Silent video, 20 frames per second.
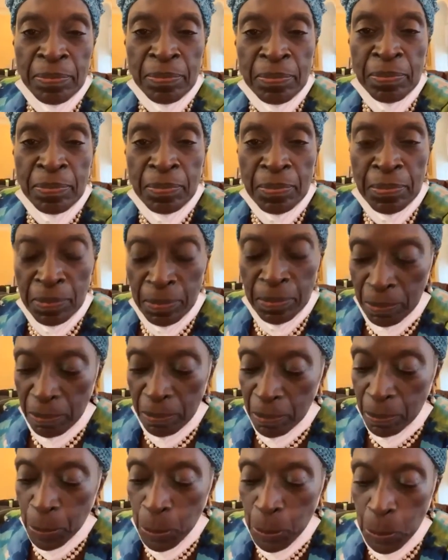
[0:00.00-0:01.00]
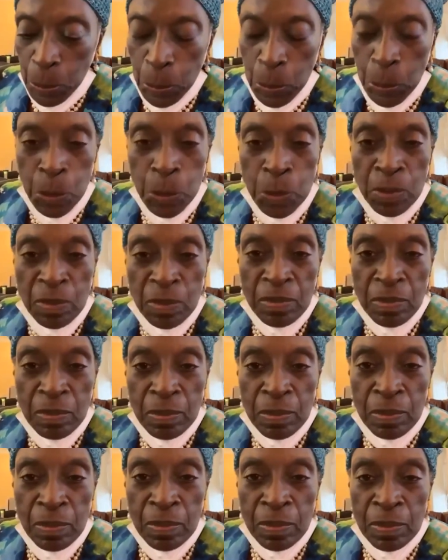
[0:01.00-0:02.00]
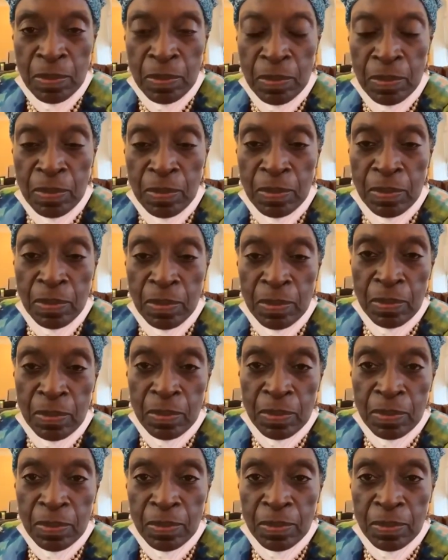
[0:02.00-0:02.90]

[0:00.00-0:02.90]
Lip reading: No one is speaking in this clip.